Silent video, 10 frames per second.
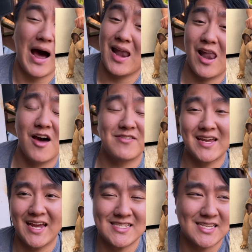I love
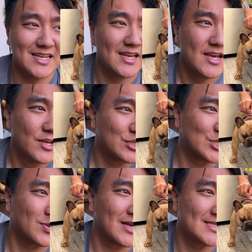AKC
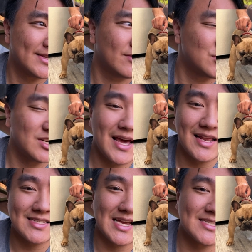just because of the
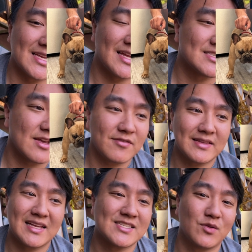genetic testing and stuff
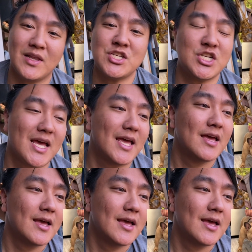like that. So legit